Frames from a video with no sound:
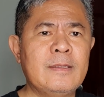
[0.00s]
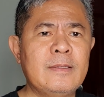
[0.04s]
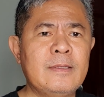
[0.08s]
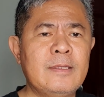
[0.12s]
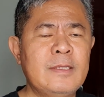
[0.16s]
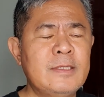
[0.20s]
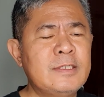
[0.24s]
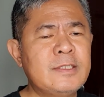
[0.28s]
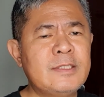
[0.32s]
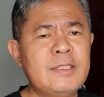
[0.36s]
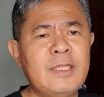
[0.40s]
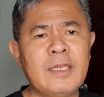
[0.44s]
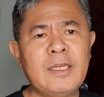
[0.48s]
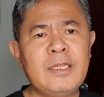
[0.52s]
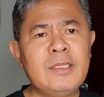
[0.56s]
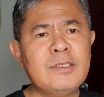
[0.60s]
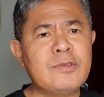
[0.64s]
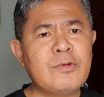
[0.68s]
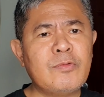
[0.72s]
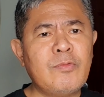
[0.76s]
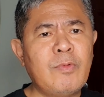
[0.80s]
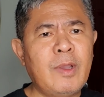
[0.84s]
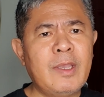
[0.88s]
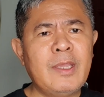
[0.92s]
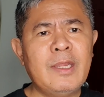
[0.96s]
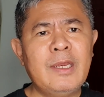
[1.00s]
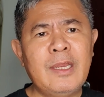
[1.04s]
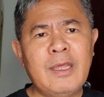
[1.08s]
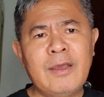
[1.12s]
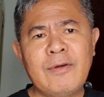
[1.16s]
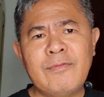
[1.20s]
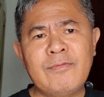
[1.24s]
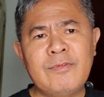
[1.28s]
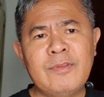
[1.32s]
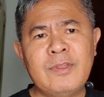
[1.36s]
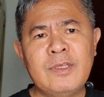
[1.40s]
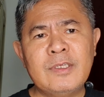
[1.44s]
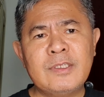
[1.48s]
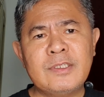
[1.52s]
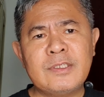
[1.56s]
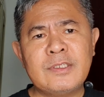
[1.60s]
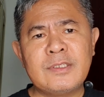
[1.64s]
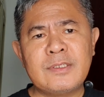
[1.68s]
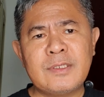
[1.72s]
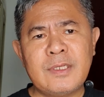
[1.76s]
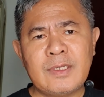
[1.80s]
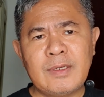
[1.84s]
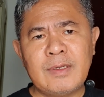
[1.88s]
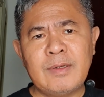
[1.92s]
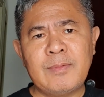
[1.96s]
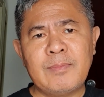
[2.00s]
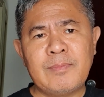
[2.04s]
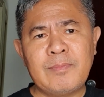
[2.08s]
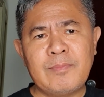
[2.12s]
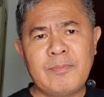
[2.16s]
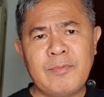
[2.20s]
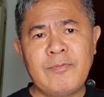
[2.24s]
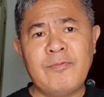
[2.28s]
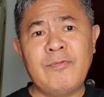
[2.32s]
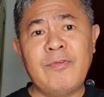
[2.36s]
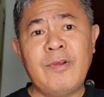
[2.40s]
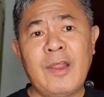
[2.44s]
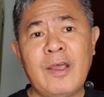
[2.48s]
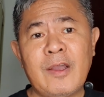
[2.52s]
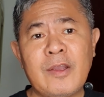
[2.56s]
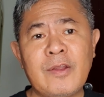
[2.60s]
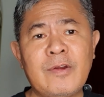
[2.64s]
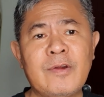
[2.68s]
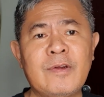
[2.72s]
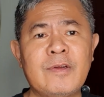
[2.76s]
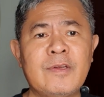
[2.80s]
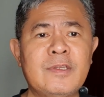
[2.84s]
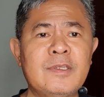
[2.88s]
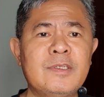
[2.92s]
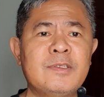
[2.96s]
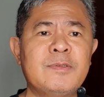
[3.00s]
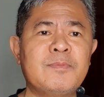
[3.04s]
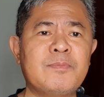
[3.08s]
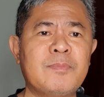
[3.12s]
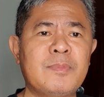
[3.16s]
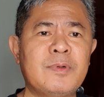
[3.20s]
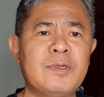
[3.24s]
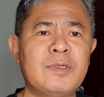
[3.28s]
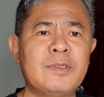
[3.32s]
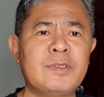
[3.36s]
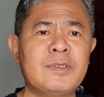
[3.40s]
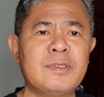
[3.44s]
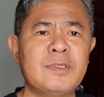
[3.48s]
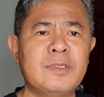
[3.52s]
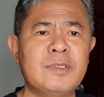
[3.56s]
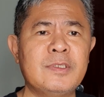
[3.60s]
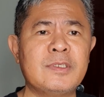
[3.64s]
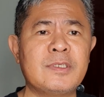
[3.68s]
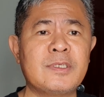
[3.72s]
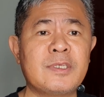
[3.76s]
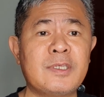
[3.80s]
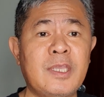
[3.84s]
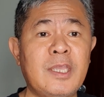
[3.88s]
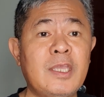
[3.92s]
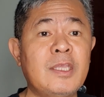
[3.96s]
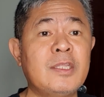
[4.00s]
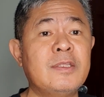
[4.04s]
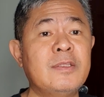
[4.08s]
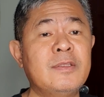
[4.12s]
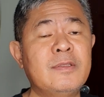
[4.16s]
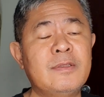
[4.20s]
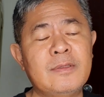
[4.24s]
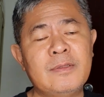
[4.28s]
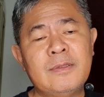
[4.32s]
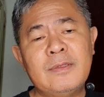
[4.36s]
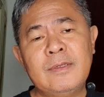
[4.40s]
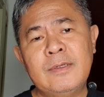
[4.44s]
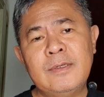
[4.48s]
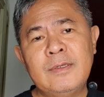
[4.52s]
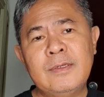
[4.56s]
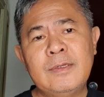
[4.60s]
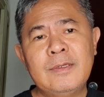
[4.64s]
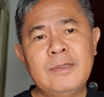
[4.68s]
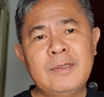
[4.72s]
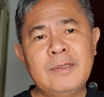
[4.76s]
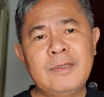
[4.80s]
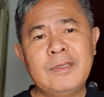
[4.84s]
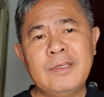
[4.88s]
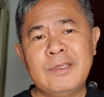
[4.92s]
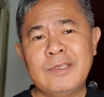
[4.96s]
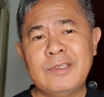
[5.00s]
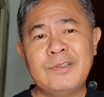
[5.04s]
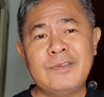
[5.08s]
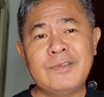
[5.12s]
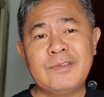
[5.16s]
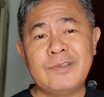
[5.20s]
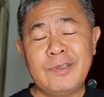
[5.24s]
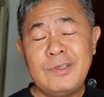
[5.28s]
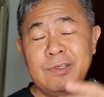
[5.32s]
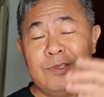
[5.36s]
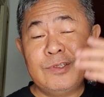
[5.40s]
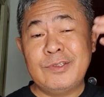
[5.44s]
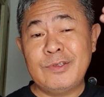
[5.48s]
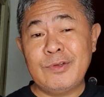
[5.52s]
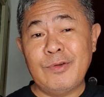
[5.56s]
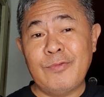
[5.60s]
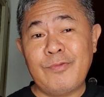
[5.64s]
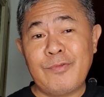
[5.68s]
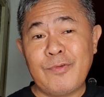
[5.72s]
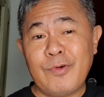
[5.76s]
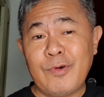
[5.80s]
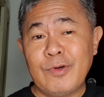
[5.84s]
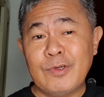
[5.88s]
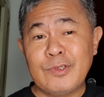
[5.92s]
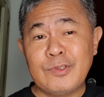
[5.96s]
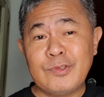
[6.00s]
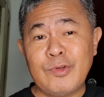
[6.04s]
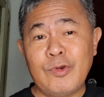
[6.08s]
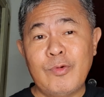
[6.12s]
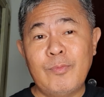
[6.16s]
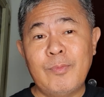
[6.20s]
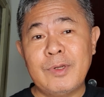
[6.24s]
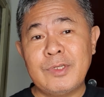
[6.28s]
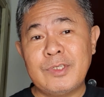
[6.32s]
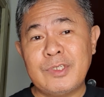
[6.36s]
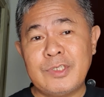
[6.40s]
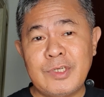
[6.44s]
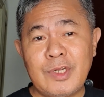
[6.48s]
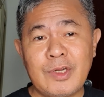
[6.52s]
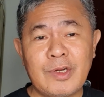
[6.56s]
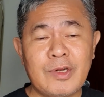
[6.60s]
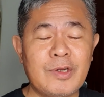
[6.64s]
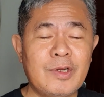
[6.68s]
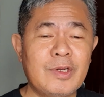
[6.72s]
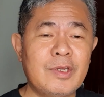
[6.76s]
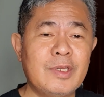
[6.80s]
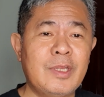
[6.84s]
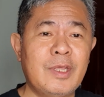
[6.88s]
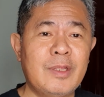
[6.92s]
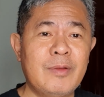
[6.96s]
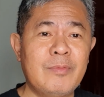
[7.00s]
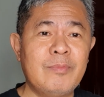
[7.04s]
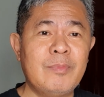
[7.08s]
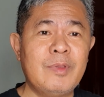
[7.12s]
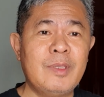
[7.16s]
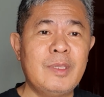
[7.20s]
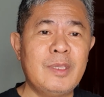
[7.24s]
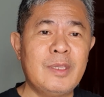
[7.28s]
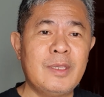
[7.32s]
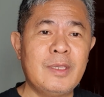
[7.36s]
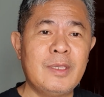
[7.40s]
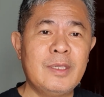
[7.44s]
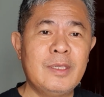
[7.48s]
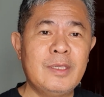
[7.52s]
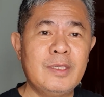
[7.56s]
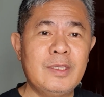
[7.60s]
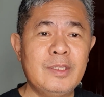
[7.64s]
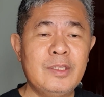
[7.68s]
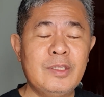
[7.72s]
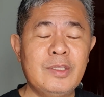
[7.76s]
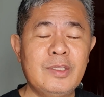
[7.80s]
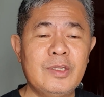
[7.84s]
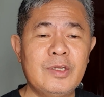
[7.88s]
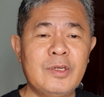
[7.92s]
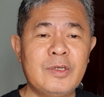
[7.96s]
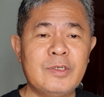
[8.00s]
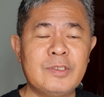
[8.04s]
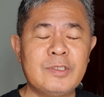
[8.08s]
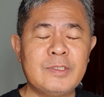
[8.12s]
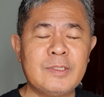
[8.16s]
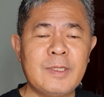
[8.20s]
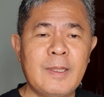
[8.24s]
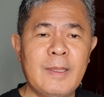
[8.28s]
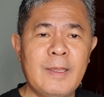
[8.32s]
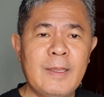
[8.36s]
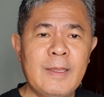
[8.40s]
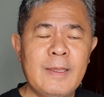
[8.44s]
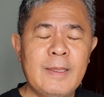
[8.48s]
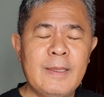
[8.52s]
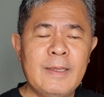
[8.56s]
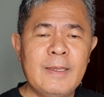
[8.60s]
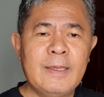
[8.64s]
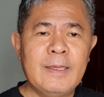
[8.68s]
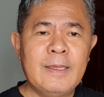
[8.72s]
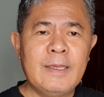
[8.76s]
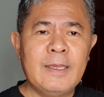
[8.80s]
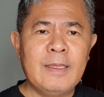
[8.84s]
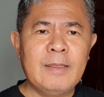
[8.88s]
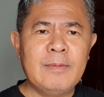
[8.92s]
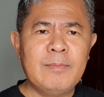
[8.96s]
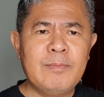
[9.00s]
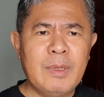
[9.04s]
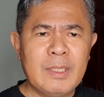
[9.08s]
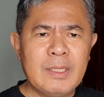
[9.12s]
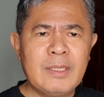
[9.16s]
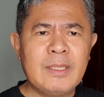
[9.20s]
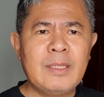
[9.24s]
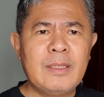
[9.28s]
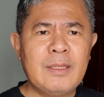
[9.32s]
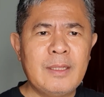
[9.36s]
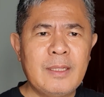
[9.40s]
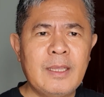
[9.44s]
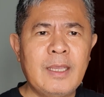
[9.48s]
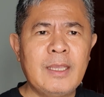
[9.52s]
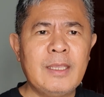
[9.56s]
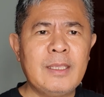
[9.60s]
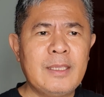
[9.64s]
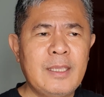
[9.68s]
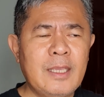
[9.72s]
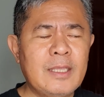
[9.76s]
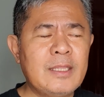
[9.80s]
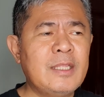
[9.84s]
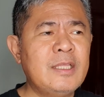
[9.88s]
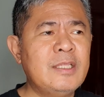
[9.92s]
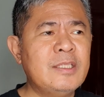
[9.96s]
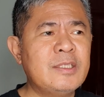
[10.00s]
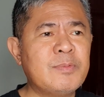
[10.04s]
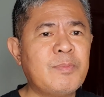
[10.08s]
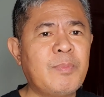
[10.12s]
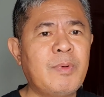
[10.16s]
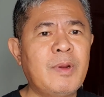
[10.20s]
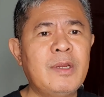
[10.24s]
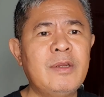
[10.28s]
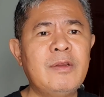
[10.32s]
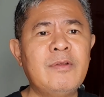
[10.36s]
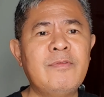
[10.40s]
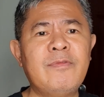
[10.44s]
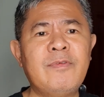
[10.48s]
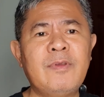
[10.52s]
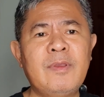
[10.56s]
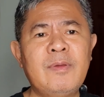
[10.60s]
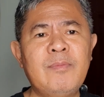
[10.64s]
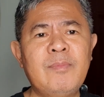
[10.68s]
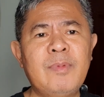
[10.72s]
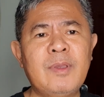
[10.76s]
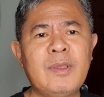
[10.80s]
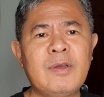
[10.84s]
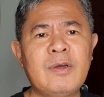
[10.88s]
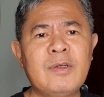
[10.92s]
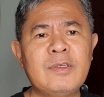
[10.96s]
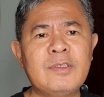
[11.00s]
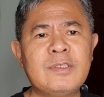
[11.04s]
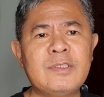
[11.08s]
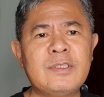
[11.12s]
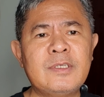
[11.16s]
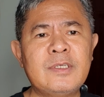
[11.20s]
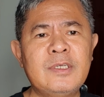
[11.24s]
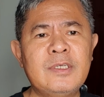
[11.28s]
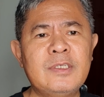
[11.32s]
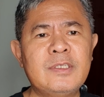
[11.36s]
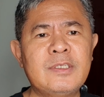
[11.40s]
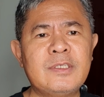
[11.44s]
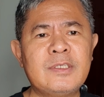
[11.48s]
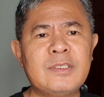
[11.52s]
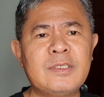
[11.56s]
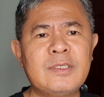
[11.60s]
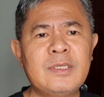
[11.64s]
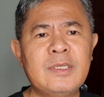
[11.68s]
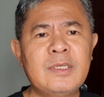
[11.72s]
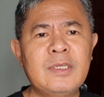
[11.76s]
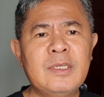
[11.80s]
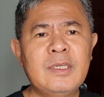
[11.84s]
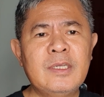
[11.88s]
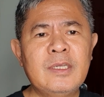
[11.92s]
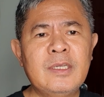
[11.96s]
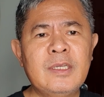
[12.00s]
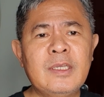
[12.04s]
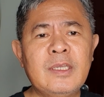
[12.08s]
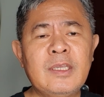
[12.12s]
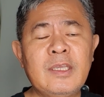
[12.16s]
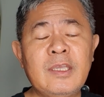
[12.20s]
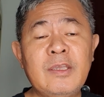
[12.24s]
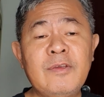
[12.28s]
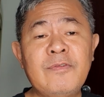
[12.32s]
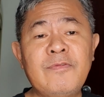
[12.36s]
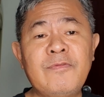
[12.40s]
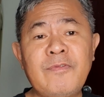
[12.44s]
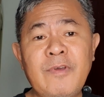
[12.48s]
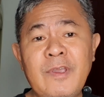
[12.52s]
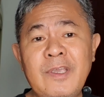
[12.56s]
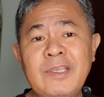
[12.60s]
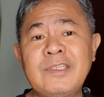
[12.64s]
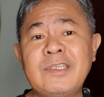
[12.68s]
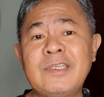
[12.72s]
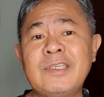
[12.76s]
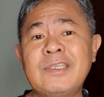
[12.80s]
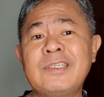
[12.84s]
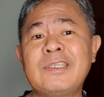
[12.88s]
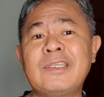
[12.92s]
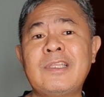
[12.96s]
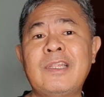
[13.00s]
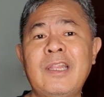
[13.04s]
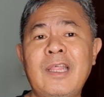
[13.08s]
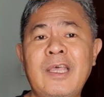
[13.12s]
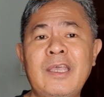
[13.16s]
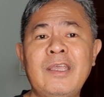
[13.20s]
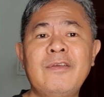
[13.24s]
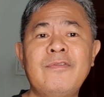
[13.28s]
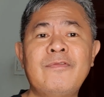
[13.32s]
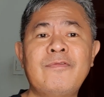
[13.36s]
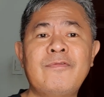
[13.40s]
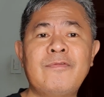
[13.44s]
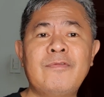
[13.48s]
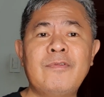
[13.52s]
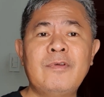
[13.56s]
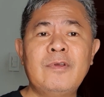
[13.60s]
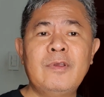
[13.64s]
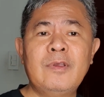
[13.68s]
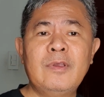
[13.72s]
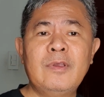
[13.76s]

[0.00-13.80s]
this is the reason why I love this vlogger, this person, this kid. He's of course so much younger than me in years, but I get inspired of him because he faces life